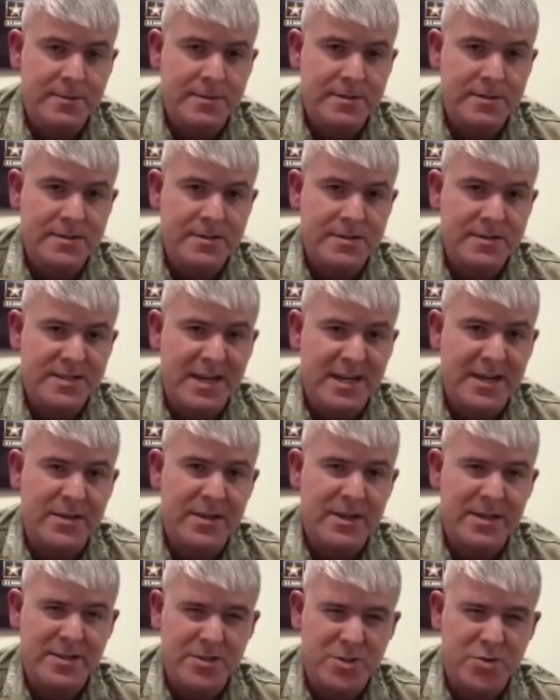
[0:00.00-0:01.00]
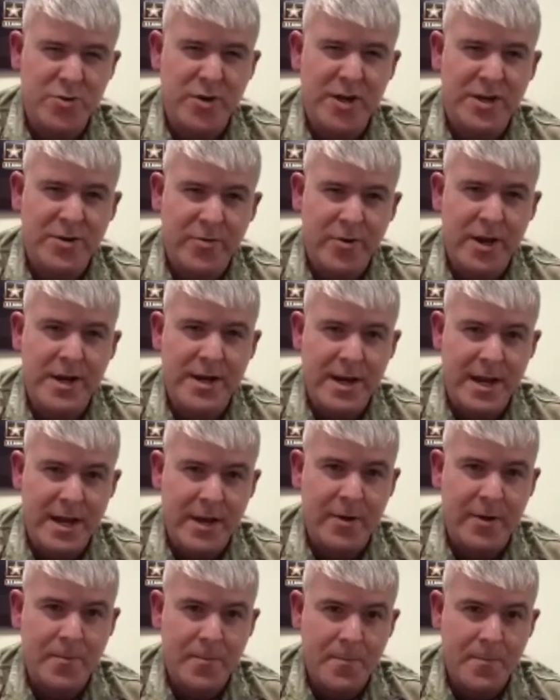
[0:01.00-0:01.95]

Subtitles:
Is kind of like the trend right now.